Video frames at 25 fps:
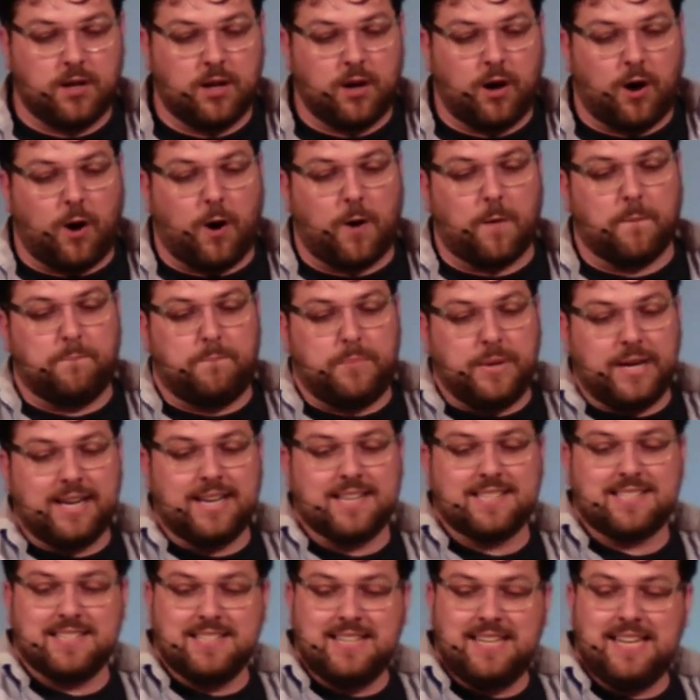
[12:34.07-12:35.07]
our
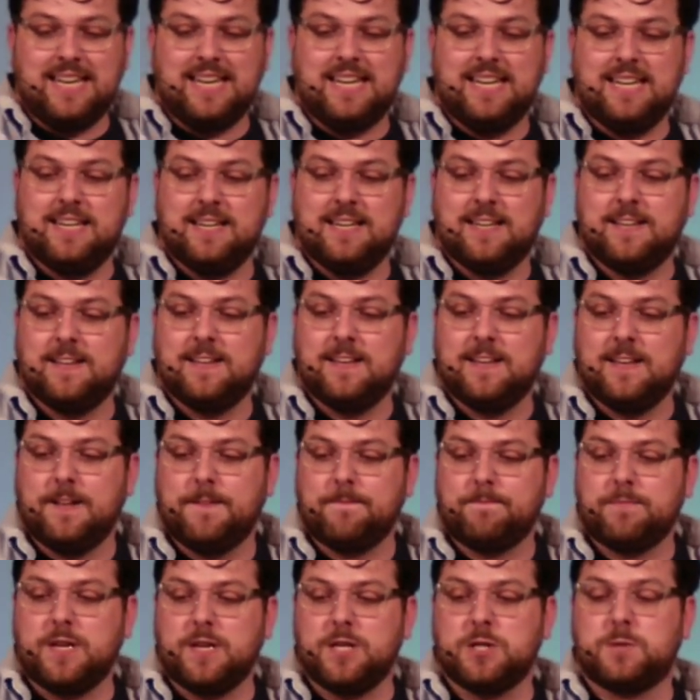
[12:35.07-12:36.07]
biggest need
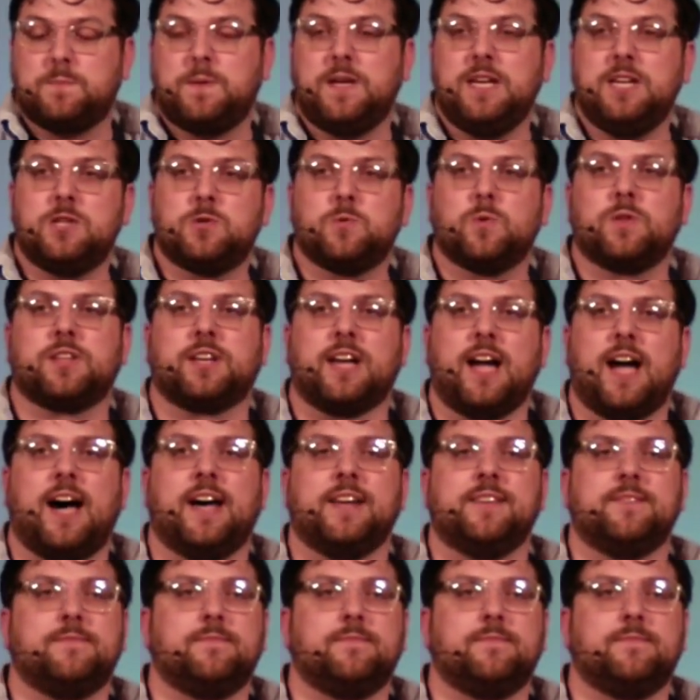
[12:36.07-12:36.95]
is peace with God.